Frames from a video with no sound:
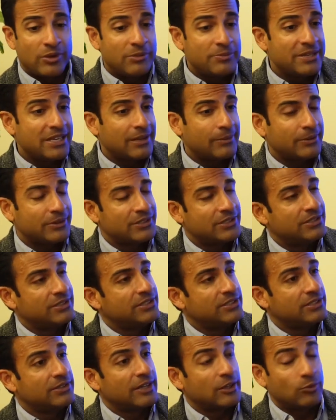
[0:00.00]
So we'll be able
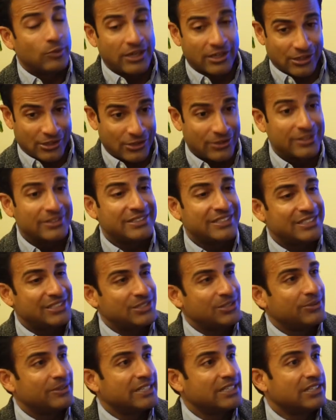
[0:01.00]
to do, and we are
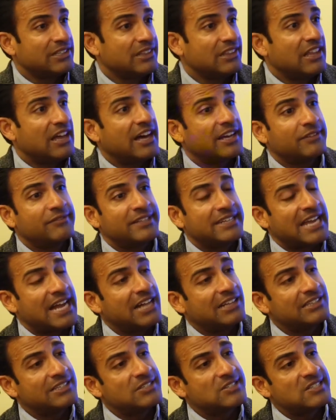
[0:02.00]
currently doing, a lot of
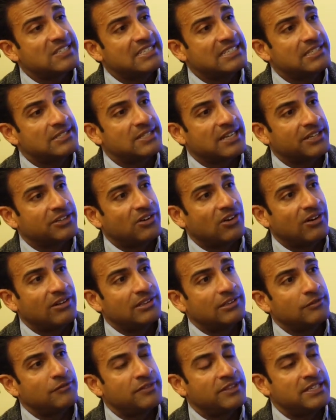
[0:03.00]
analyses on
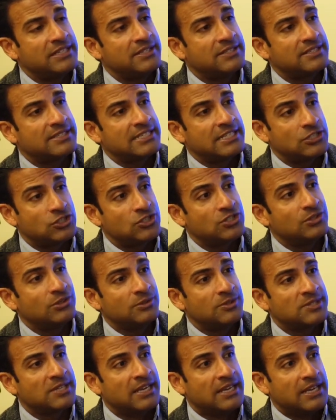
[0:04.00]
all of these
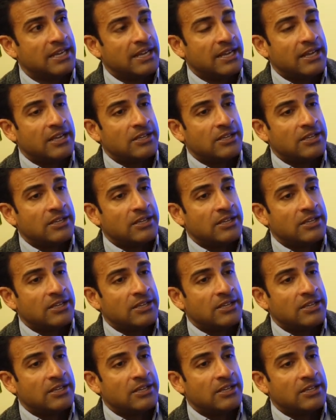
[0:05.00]
tissues.